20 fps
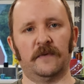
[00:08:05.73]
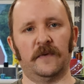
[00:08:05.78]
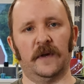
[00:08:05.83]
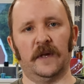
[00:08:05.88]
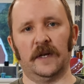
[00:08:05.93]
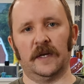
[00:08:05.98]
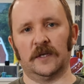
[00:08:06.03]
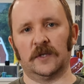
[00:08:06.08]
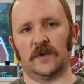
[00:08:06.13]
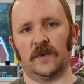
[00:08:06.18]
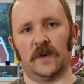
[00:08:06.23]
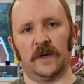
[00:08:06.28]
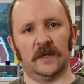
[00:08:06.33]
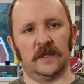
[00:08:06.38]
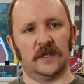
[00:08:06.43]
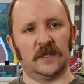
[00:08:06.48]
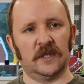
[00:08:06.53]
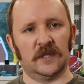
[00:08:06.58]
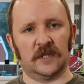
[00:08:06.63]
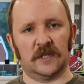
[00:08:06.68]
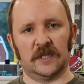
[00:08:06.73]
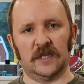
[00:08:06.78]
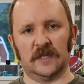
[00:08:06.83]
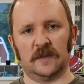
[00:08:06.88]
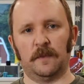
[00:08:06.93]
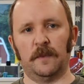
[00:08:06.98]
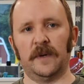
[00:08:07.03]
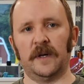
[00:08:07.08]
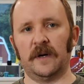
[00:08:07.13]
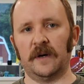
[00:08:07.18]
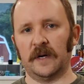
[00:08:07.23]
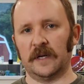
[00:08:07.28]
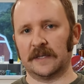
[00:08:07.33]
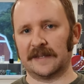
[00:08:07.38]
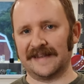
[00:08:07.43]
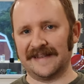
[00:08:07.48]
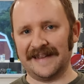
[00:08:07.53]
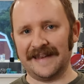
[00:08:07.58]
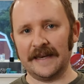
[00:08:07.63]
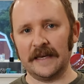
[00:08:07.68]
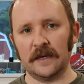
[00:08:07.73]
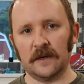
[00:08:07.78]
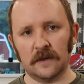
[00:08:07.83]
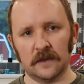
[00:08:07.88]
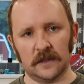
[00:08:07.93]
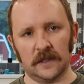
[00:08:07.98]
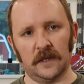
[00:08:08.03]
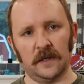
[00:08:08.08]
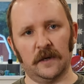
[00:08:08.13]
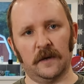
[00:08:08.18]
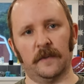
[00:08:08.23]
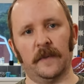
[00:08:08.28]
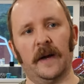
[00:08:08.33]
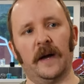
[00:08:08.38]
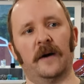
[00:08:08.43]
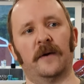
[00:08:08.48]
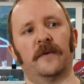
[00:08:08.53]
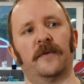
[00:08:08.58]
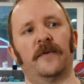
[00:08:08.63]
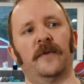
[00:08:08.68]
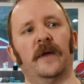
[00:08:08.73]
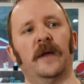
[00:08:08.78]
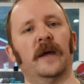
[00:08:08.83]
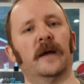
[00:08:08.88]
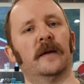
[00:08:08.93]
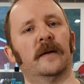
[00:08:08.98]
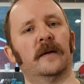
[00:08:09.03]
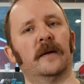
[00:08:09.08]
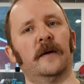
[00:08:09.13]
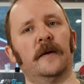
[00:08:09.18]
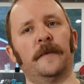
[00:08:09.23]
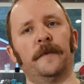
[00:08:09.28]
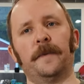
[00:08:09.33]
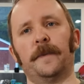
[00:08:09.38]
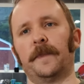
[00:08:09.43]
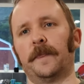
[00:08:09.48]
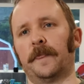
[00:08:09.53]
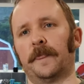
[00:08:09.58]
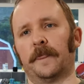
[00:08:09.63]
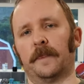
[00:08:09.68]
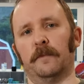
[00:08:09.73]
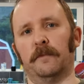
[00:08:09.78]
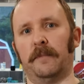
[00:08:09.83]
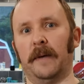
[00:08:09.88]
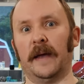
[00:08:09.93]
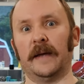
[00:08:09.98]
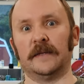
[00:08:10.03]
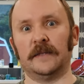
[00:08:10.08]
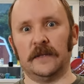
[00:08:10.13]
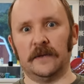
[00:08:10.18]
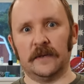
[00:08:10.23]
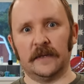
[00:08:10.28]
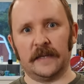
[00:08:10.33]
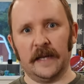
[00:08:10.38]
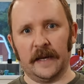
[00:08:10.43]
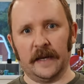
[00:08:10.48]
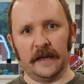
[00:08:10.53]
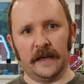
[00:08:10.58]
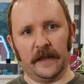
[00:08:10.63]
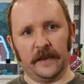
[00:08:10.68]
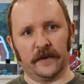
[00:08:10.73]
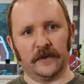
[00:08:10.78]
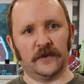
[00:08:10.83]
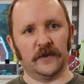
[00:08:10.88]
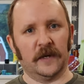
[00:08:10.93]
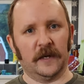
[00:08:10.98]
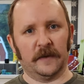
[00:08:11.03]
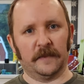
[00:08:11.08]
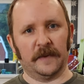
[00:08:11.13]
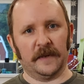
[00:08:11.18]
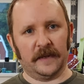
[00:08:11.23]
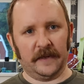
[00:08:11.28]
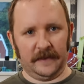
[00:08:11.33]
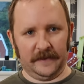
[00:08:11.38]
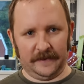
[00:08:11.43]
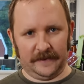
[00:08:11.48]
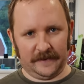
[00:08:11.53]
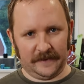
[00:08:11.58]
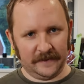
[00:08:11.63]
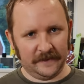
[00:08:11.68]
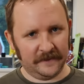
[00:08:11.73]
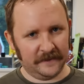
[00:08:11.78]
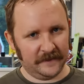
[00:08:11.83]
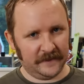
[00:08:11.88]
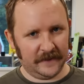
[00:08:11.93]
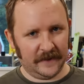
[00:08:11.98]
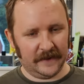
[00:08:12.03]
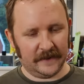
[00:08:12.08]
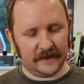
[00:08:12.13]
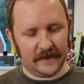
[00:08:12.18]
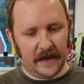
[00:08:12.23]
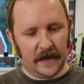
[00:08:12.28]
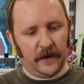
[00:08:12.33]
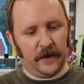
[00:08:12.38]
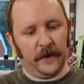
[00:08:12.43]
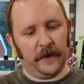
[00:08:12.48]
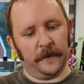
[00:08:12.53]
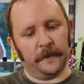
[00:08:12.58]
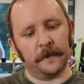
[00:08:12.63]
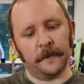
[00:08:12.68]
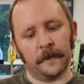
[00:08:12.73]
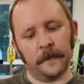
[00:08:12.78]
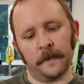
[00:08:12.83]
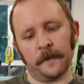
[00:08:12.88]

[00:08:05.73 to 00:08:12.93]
finish where it's just this bitterness lingers in your mouth and begs you to take another drink because it's that good.